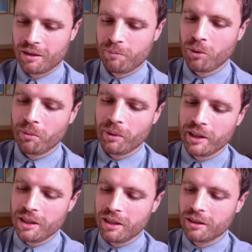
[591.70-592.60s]

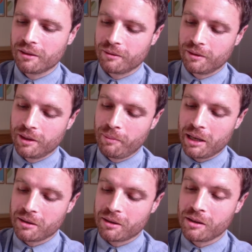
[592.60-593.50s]
probably
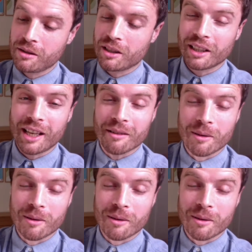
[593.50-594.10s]
about as good as you're going to get